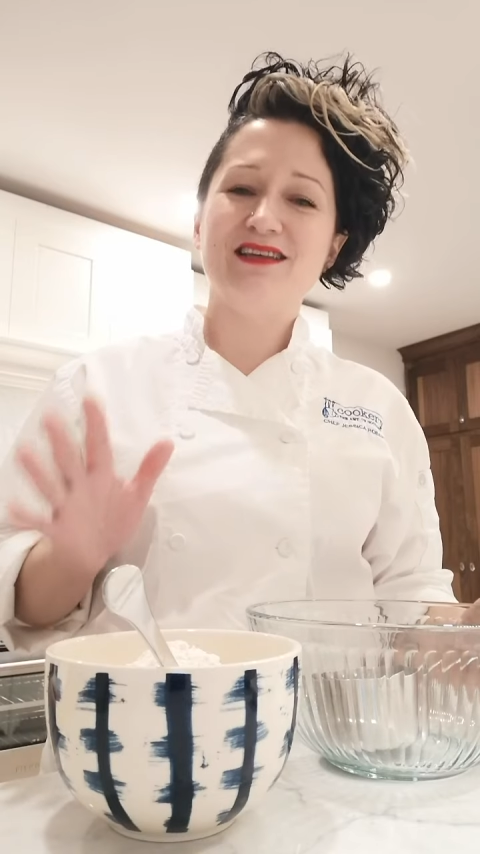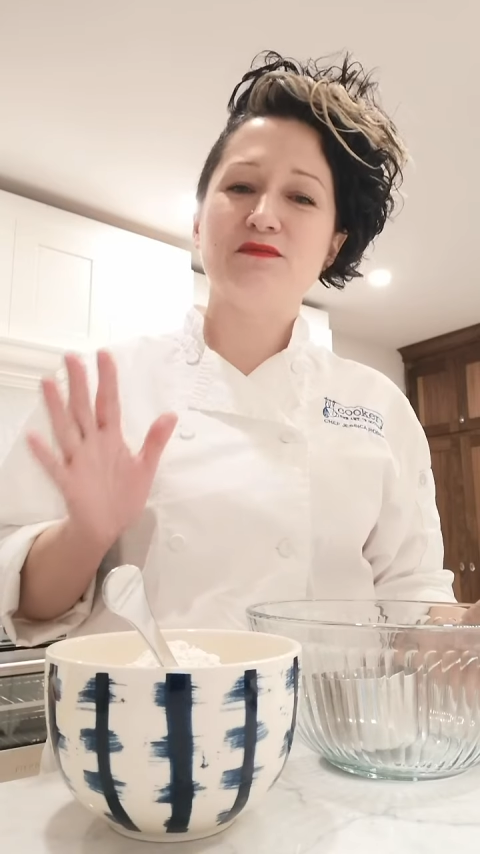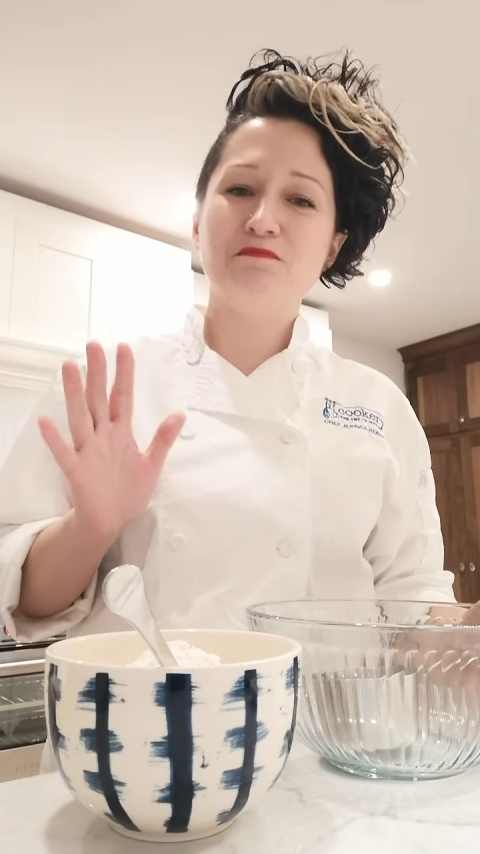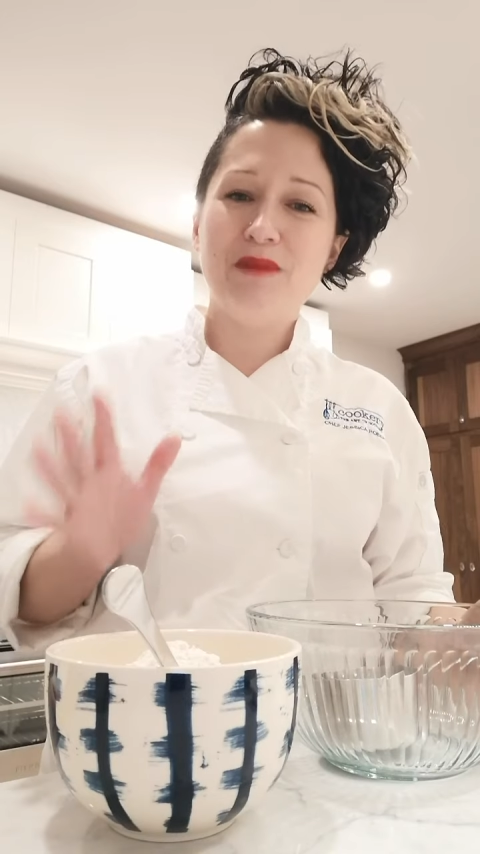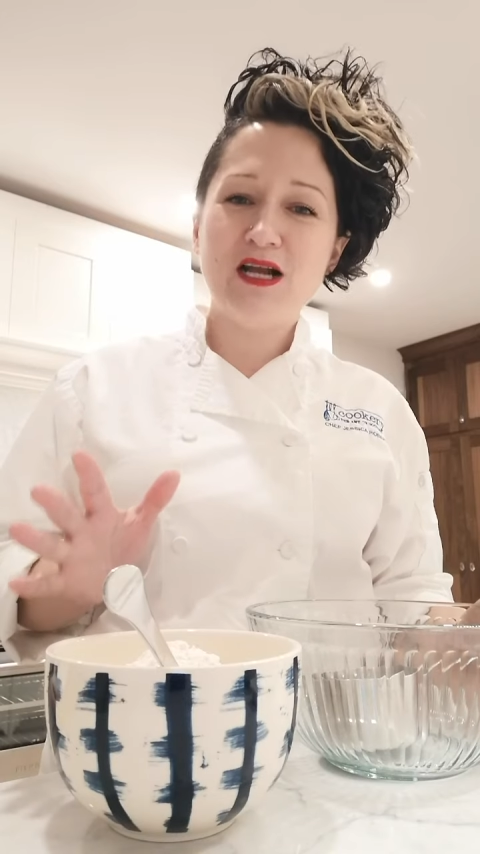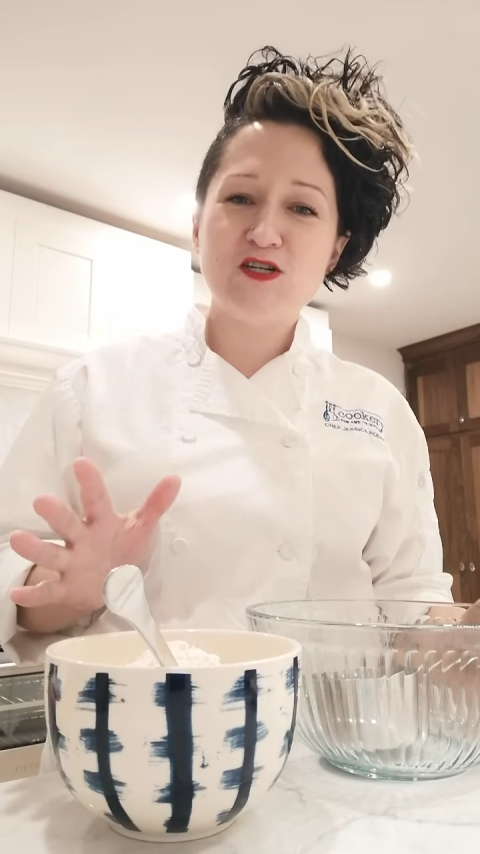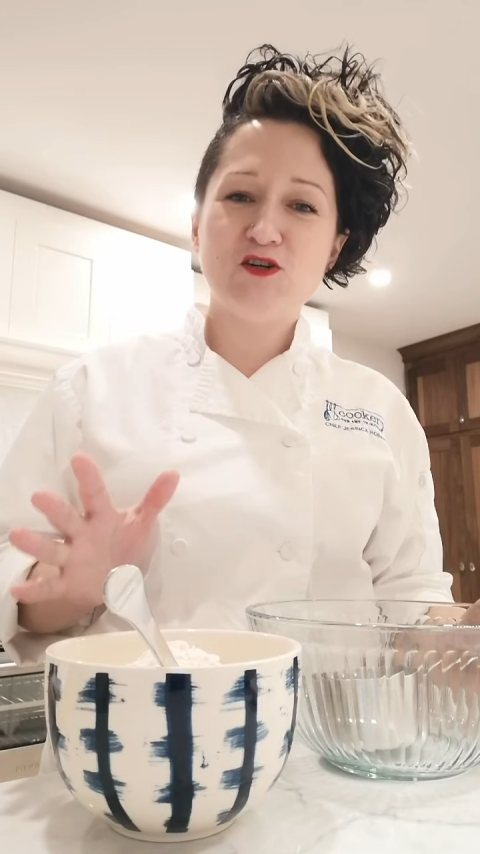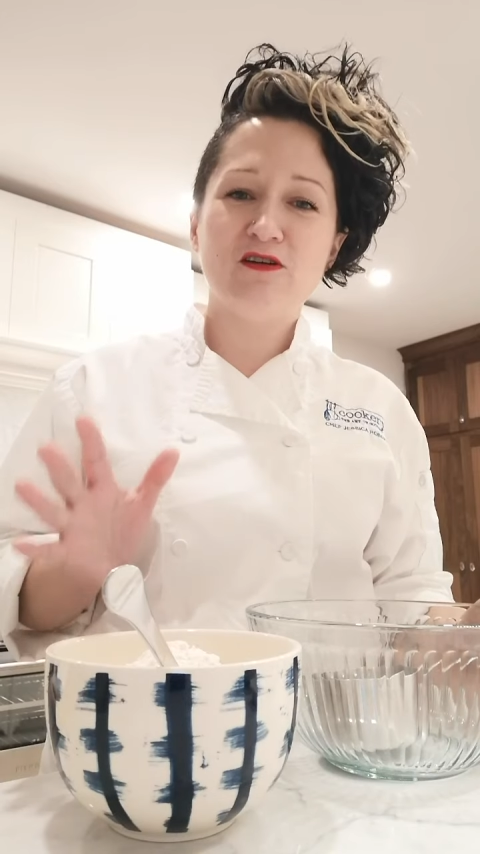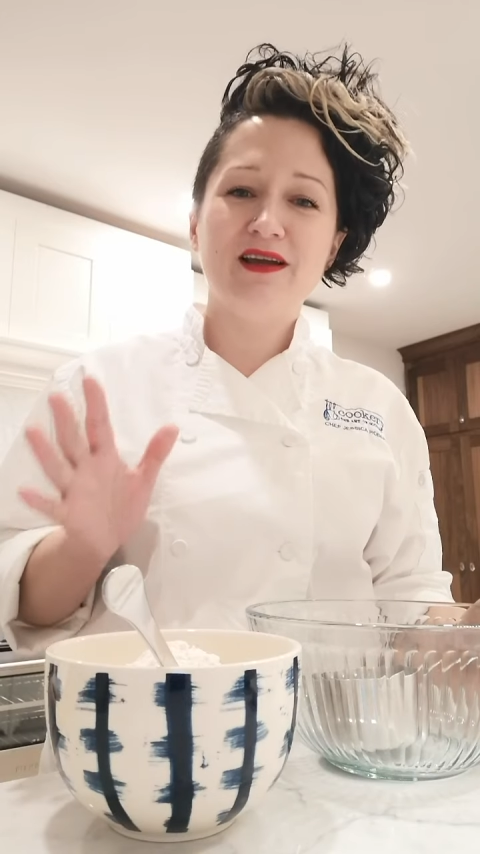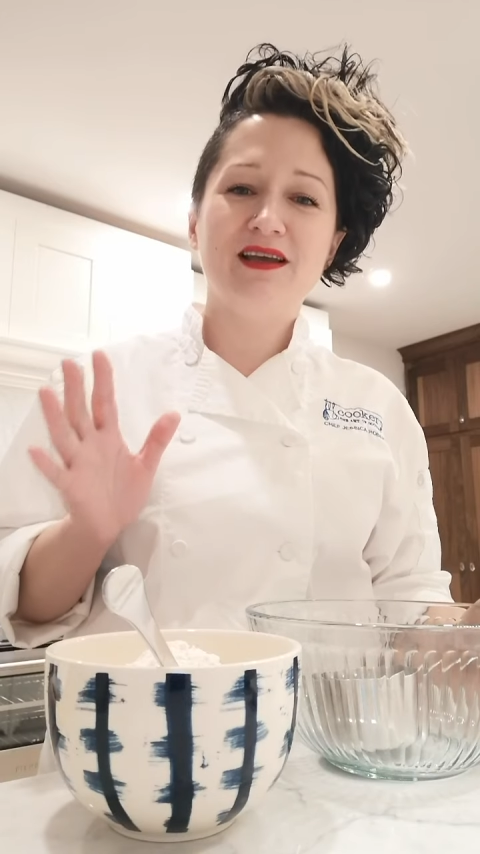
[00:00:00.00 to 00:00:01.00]
is
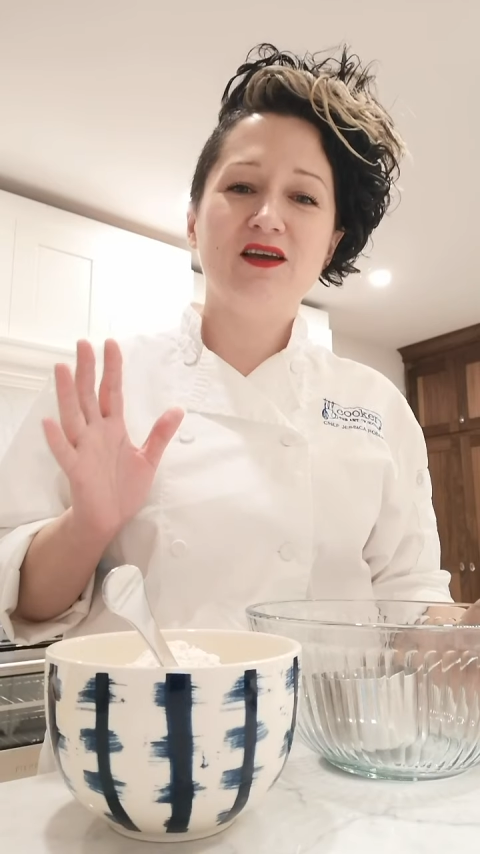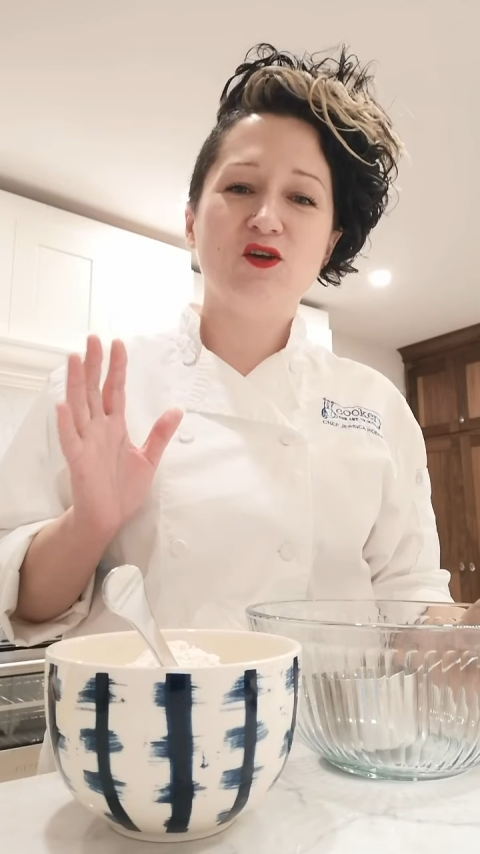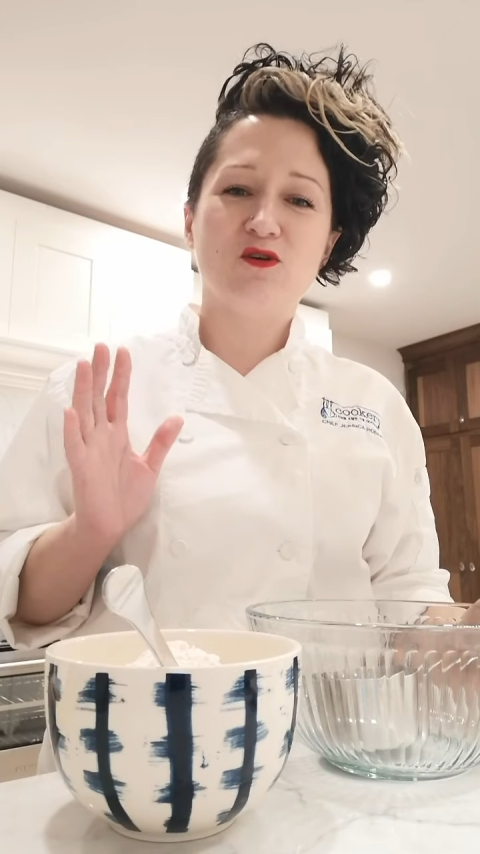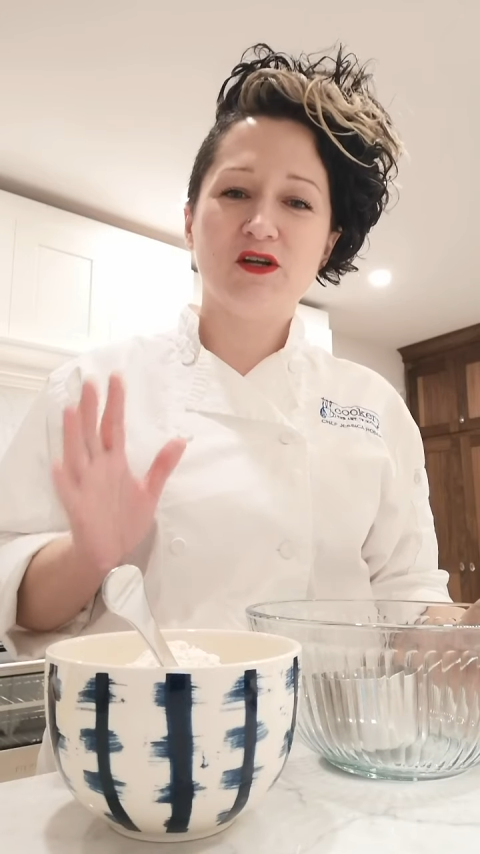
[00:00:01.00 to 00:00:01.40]
measuring your